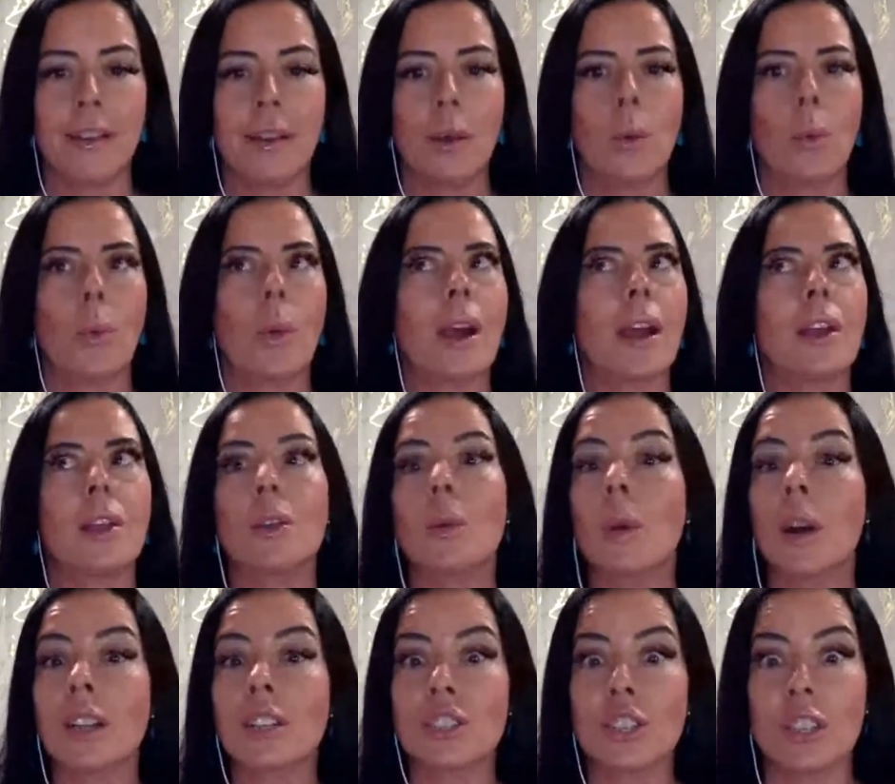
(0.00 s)
Why are you
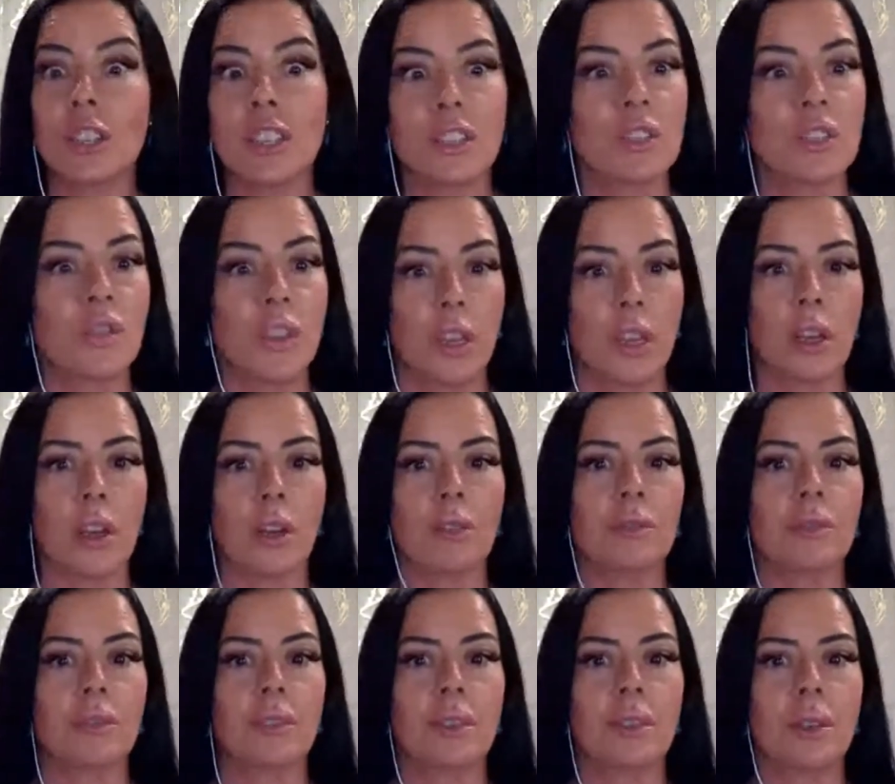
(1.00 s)
watching this video?
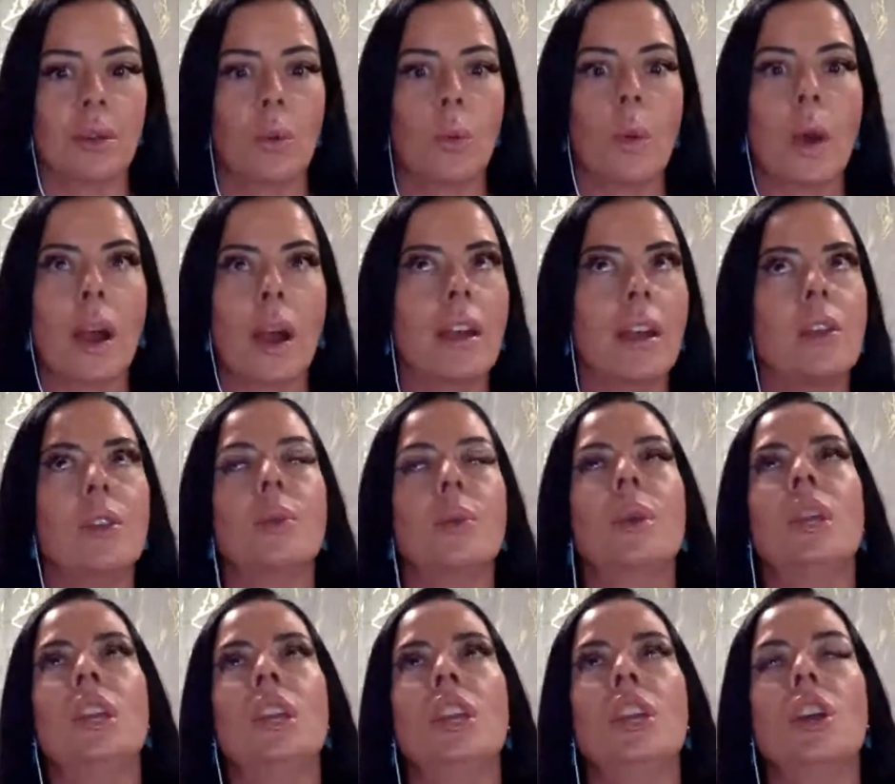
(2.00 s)
Why are you
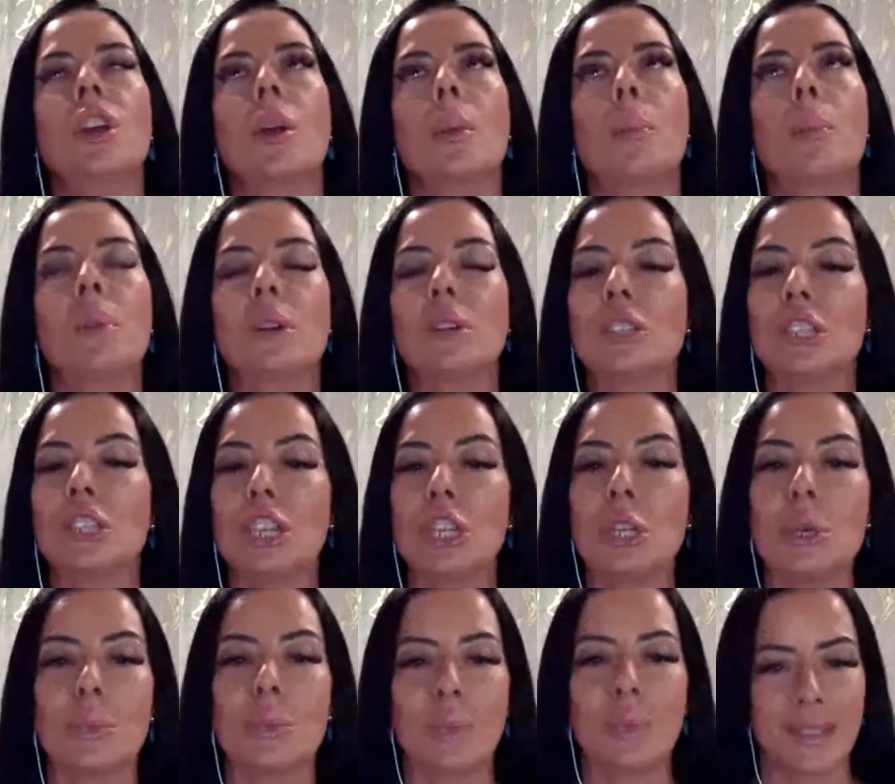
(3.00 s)
here building
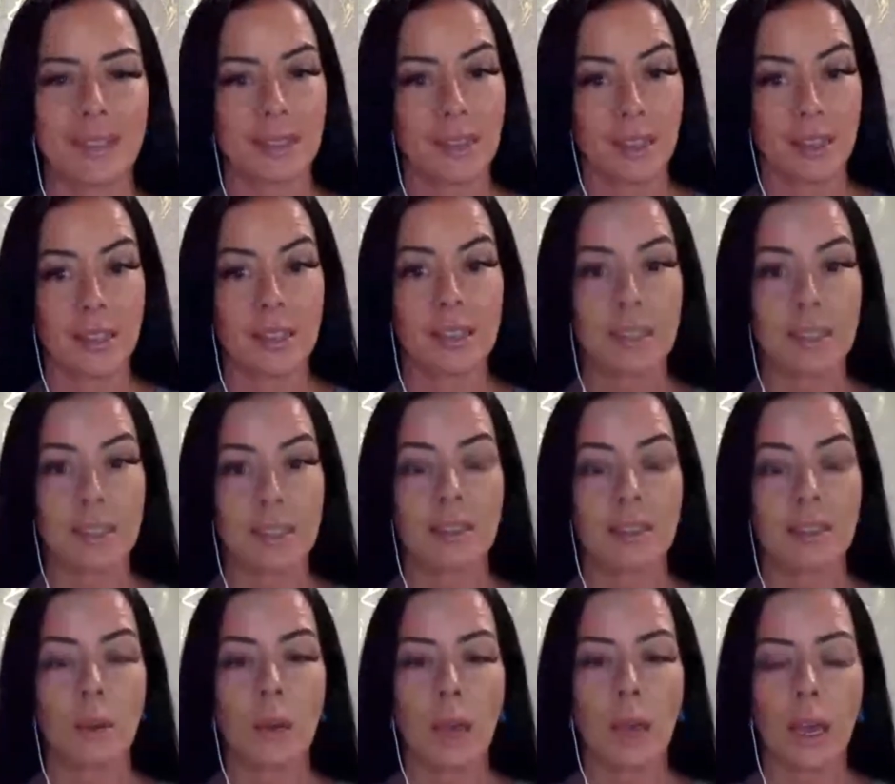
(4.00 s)
your business?
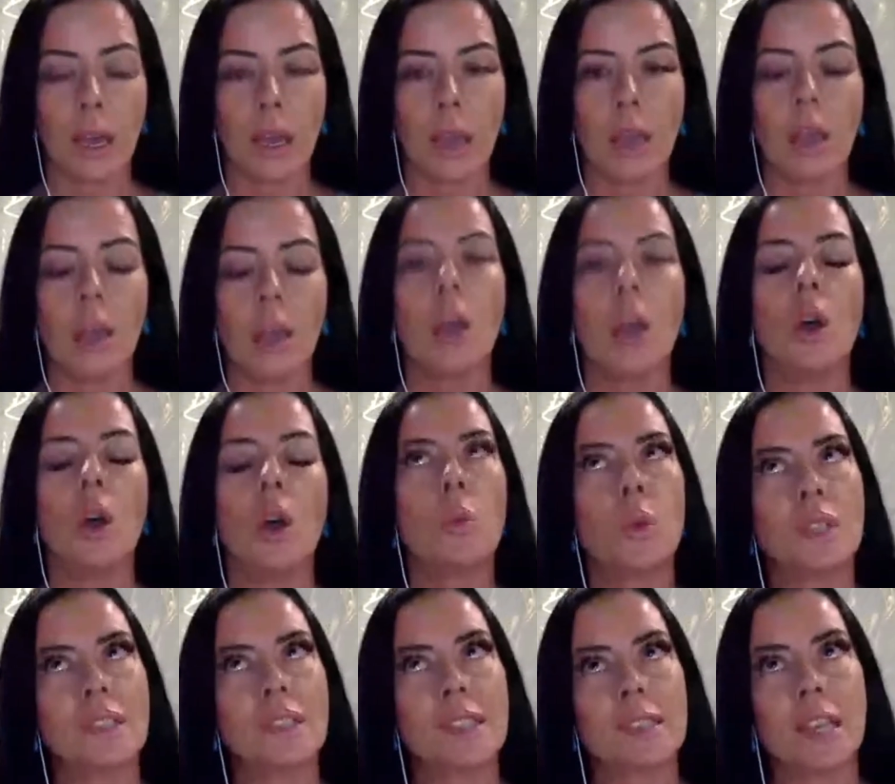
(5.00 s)
Okay.
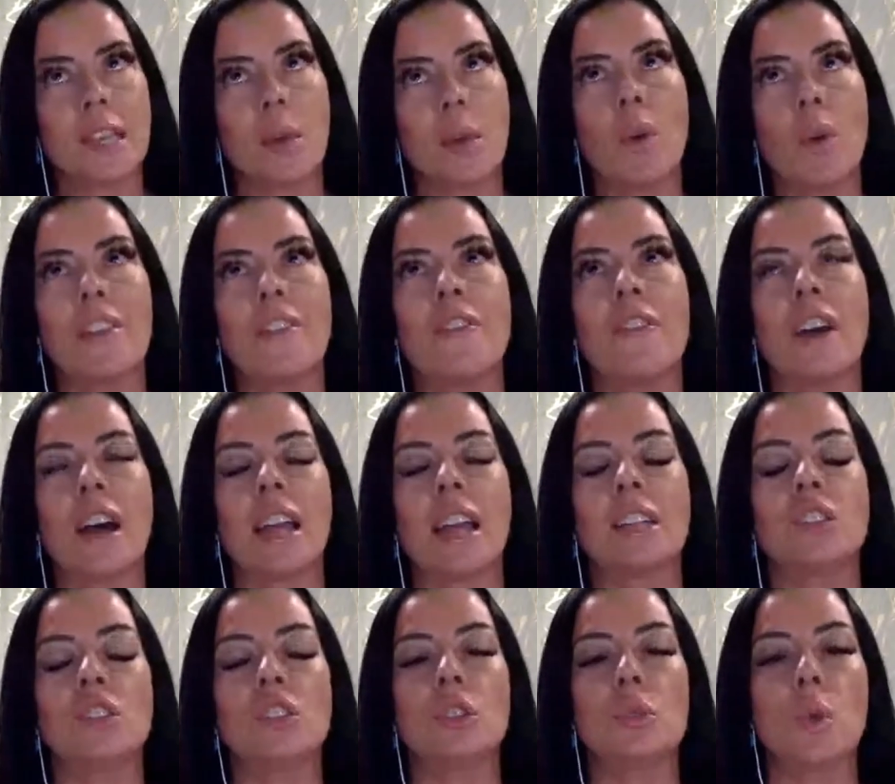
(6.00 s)
When someone
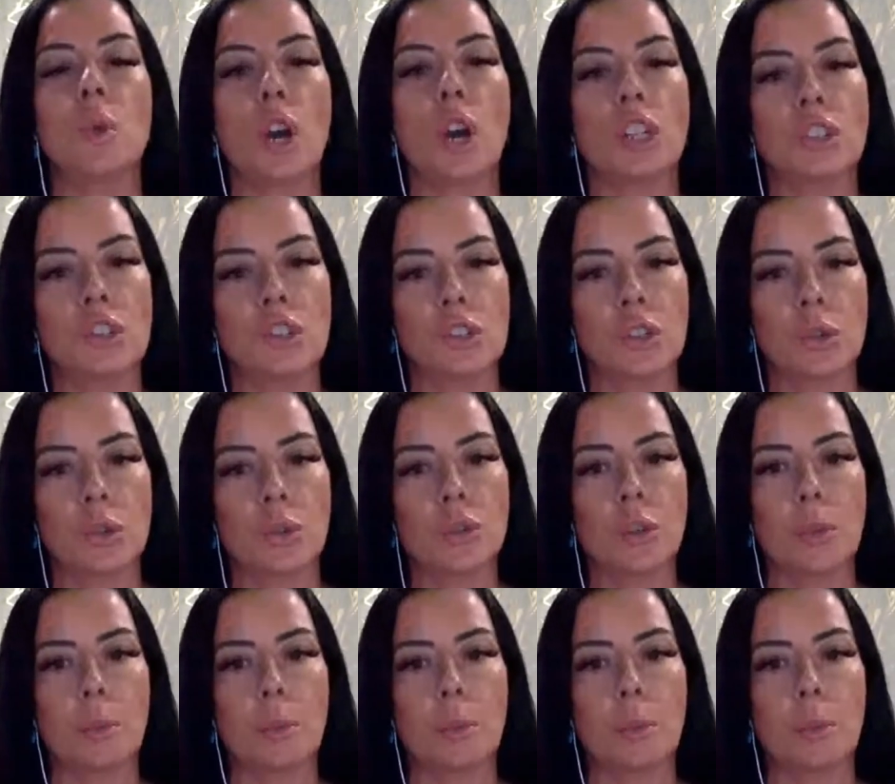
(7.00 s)
finds you on social